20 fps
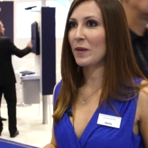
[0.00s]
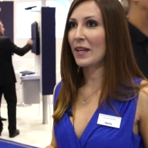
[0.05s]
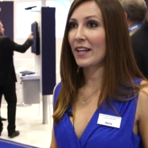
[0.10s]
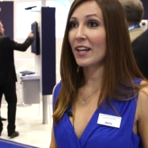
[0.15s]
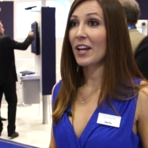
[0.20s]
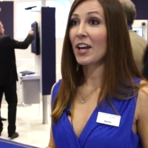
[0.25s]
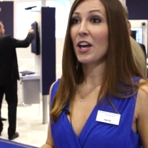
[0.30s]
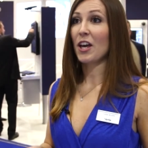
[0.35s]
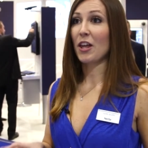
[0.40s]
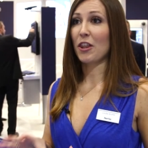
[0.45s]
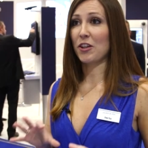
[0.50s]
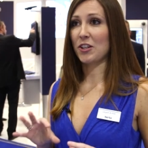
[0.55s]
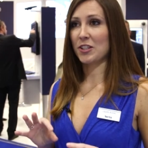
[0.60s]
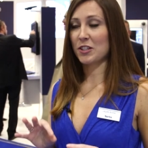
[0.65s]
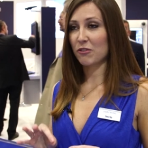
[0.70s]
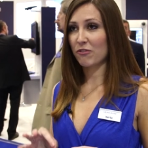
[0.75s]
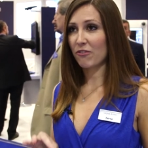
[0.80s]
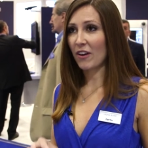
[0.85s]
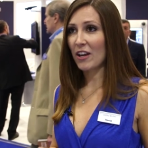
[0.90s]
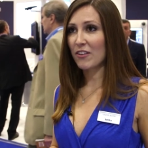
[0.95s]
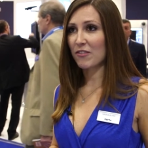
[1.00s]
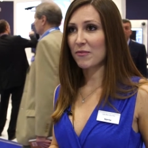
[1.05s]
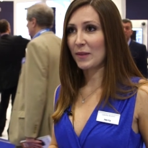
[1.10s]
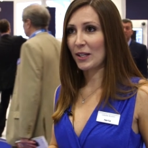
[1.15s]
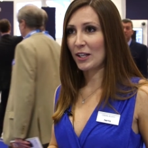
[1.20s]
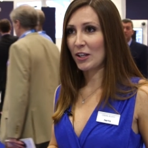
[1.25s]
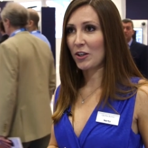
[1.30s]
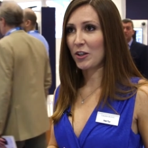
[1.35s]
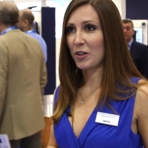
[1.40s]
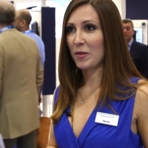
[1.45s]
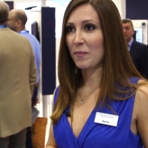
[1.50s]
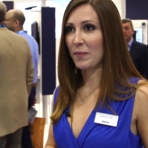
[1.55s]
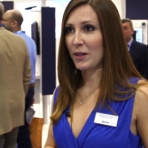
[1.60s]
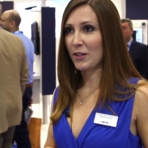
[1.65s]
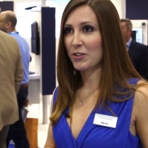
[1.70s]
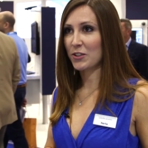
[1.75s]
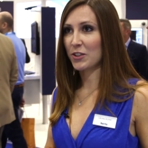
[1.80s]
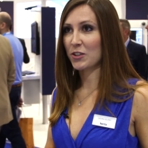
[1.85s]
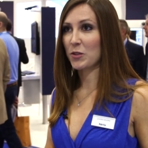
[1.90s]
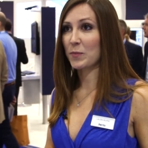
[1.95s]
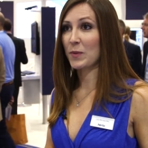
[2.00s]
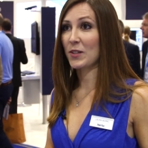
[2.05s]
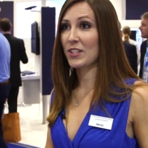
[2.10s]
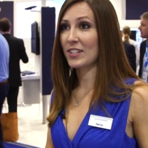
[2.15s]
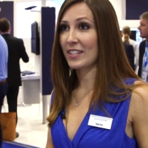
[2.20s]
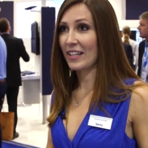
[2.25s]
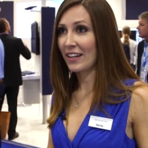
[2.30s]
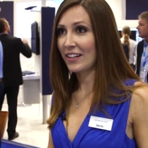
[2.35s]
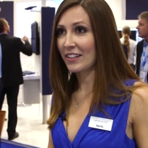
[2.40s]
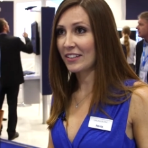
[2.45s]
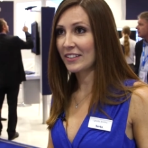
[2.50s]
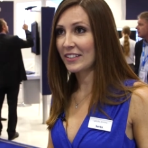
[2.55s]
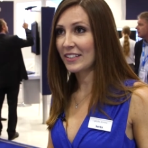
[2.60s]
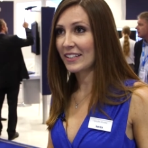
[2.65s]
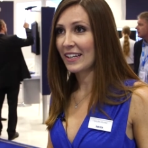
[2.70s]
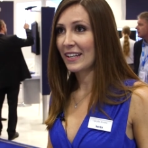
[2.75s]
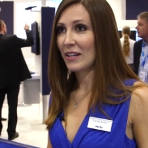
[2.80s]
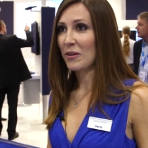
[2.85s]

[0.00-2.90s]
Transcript: make thirty-five million comparisons per second,